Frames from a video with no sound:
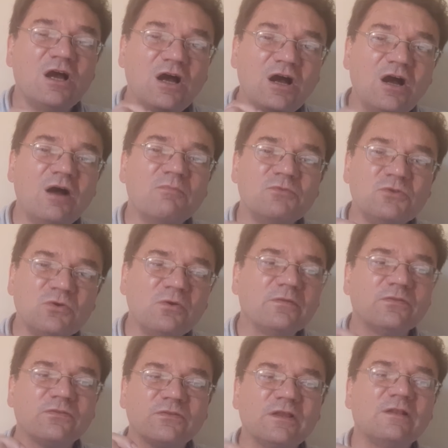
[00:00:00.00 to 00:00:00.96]
arm
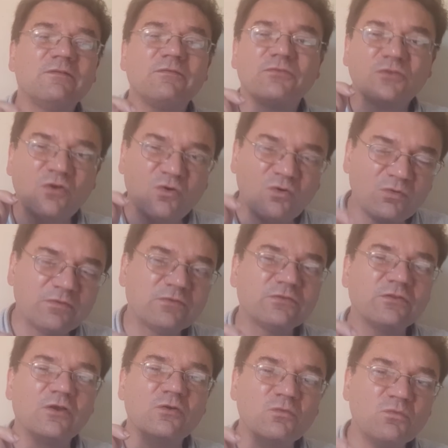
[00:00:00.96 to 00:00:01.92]
yourselves
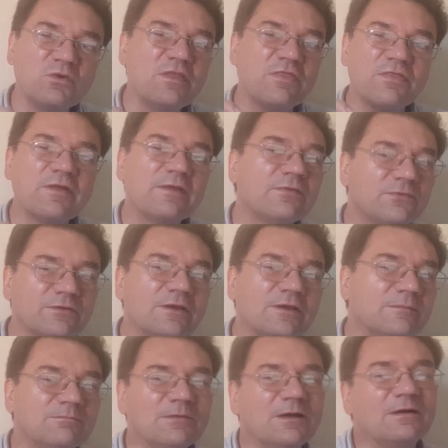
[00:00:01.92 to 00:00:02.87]
also with the
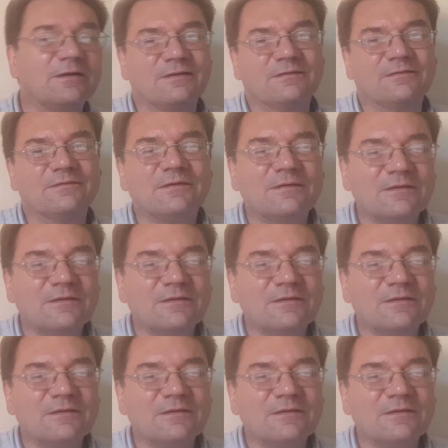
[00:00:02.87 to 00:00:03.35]
same mind."